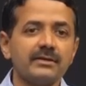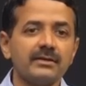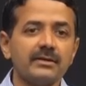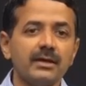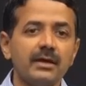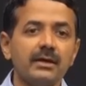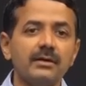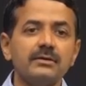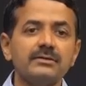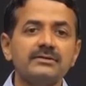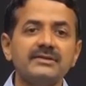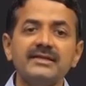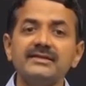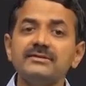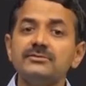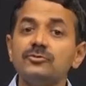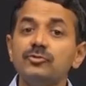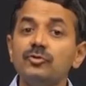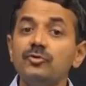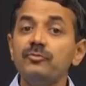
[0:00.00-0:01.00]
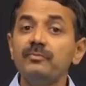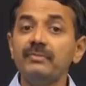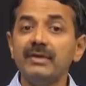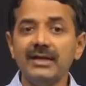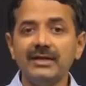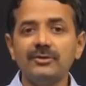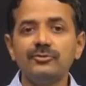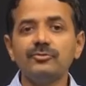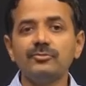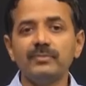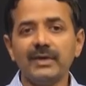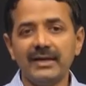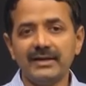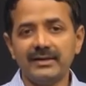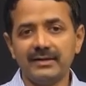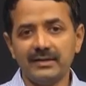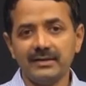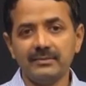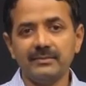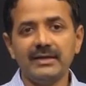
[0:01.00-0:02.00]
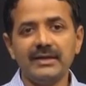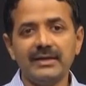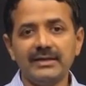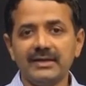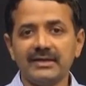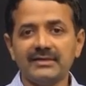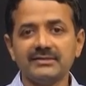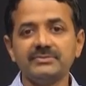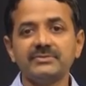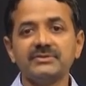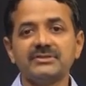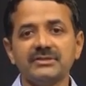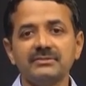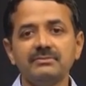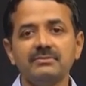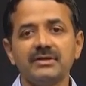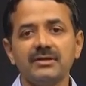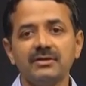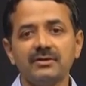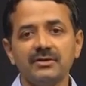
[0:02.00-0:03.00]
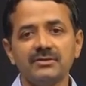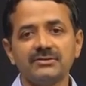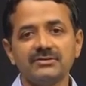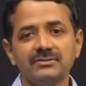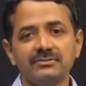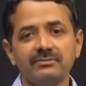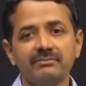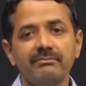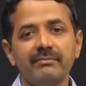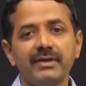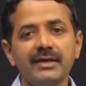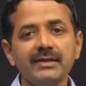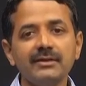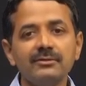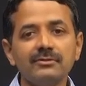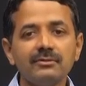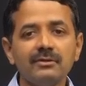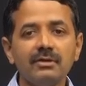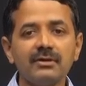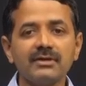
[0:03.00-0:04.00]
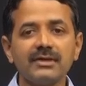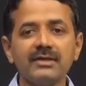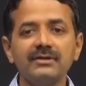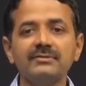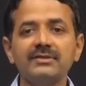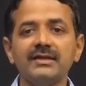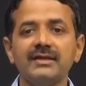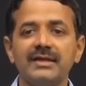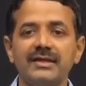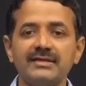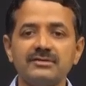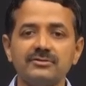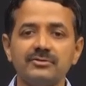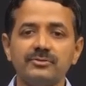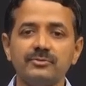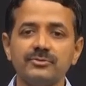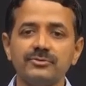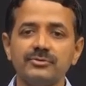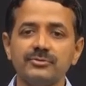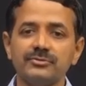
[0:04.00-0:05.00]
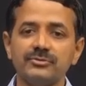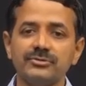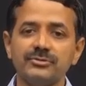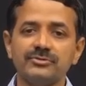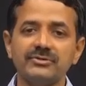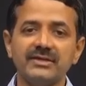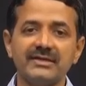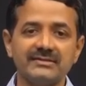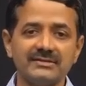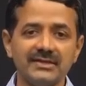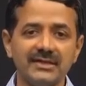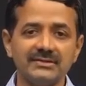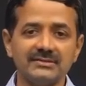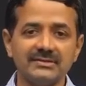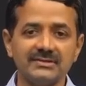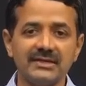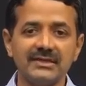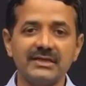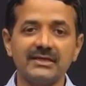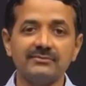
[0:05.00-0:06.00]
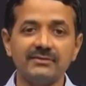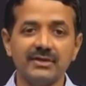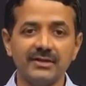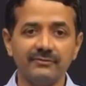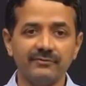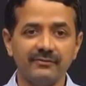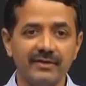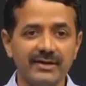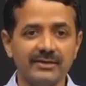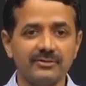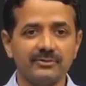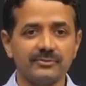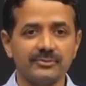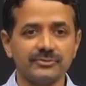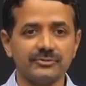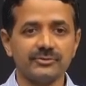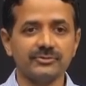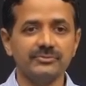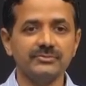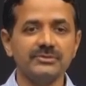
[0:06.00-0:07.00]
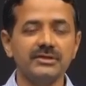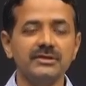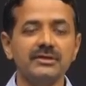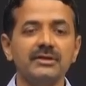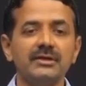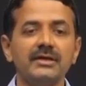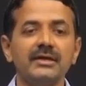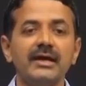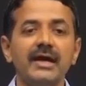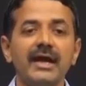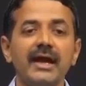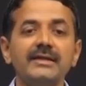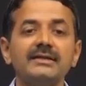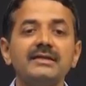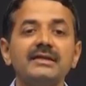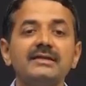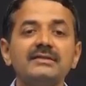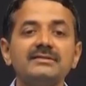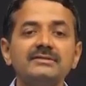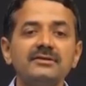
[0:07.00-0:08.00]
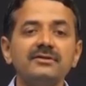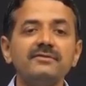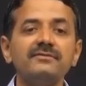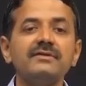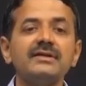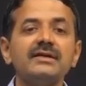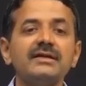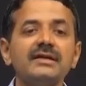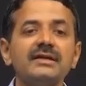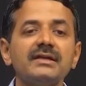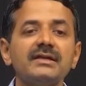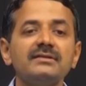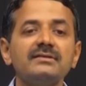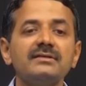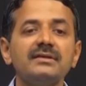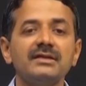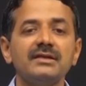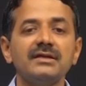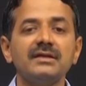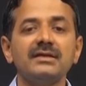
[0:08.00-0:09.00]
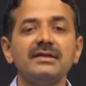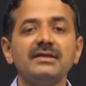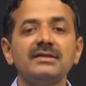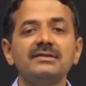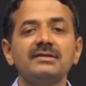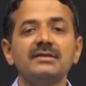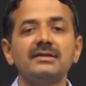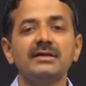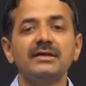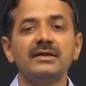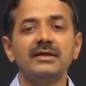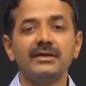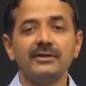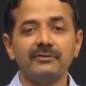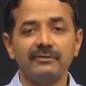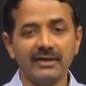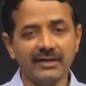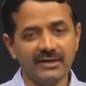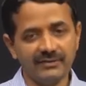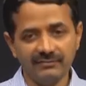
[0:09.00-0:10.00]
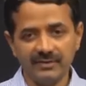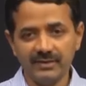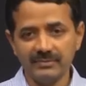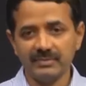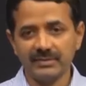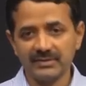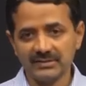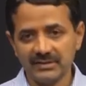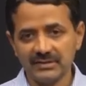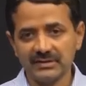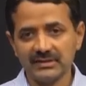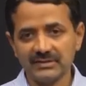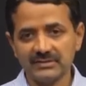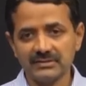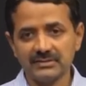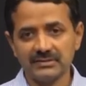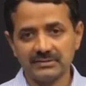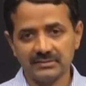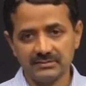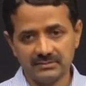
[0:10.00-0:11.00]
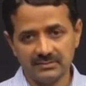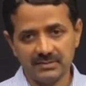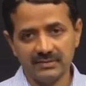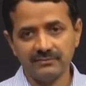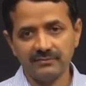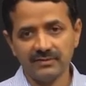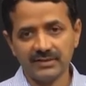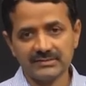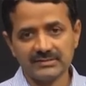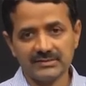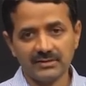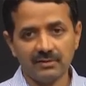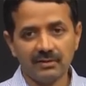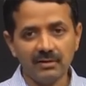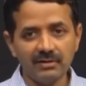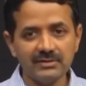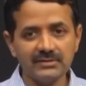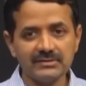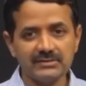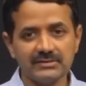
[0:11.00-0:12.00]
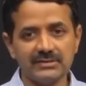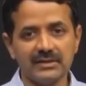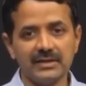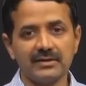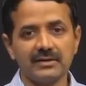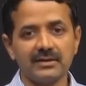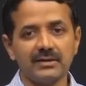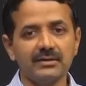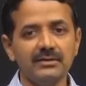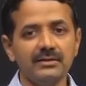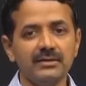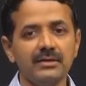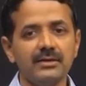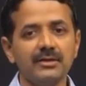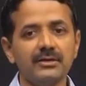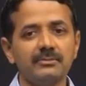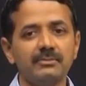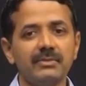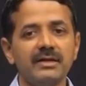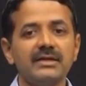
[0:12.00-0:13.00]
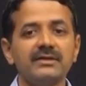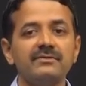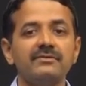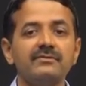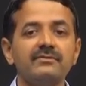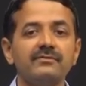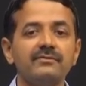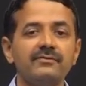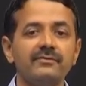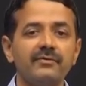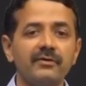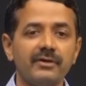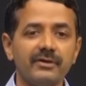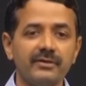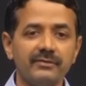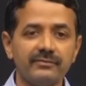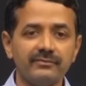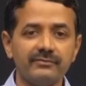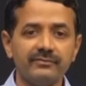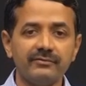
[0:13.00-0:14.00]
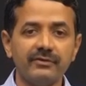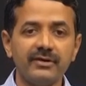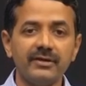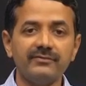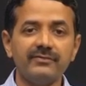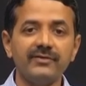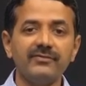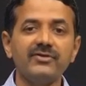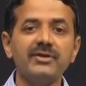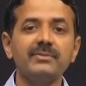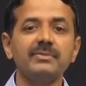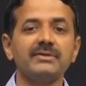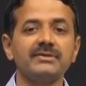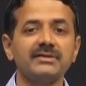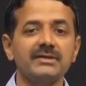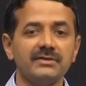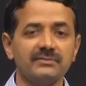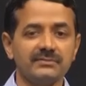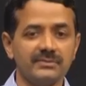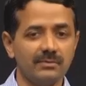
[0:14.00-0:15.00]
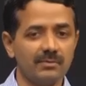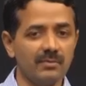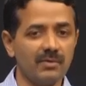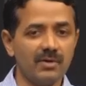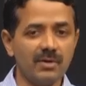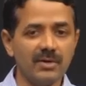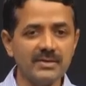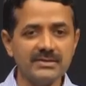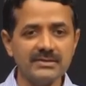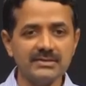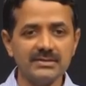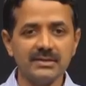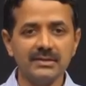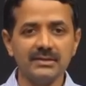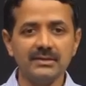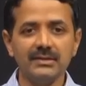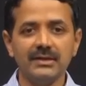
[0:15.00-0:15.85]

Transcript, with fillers: Now, there is no male to male, tra male transmission, because men do not give their X chromosomes to their sons, they give their Y chromosomes, and the risk of recurrence here is twenty-five percent in, if you consider all children, but if for fifty percent of the boys